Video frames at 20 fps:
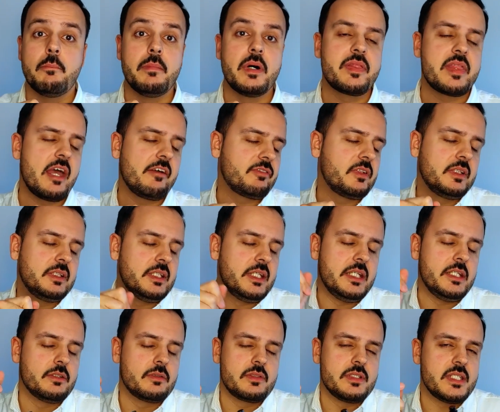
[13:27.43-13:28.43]
but
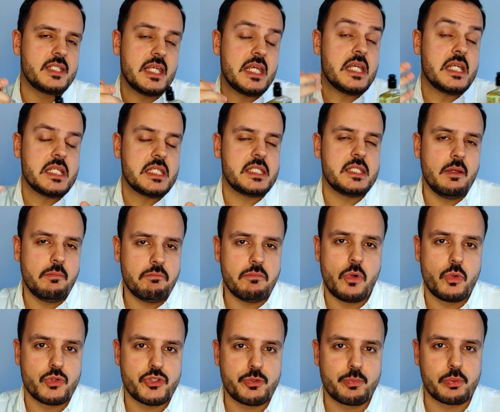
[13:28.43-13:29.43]
definitely iris is the
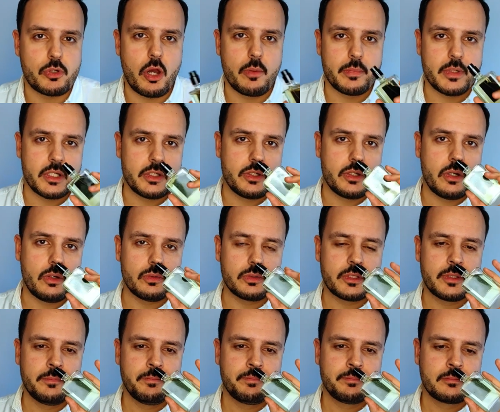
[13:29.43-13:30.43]
most prominent note,